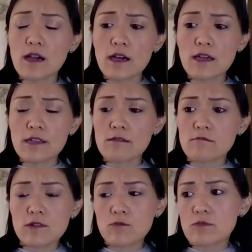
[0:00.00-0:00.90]

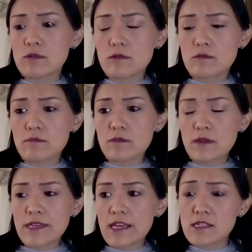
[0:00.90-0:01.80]
in
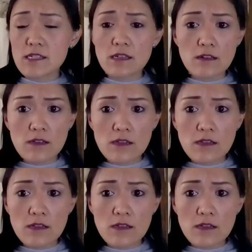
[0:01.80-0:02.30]
cases in